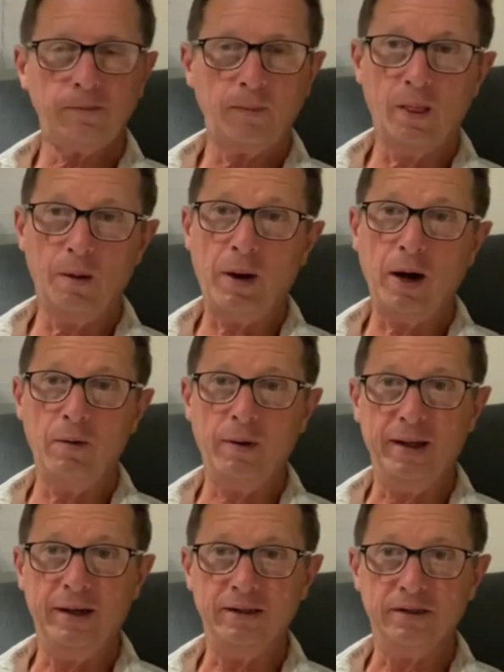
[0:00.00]
The pirate
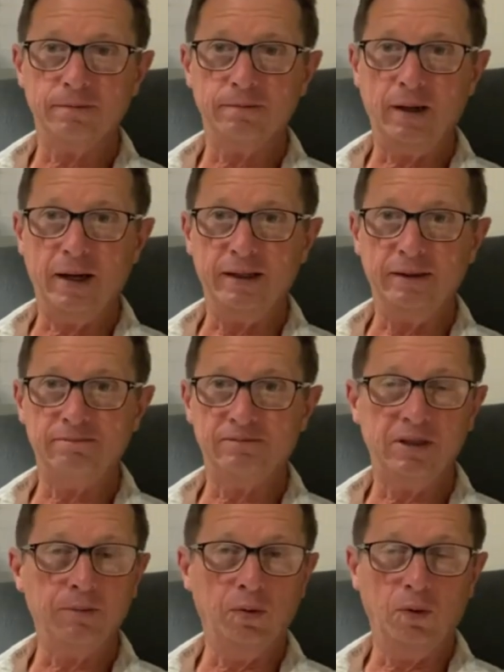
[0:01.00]
ride is my
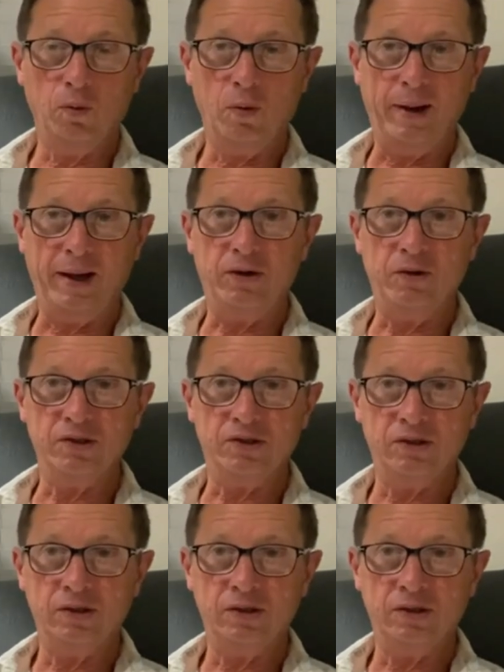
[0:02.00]
simple reminder and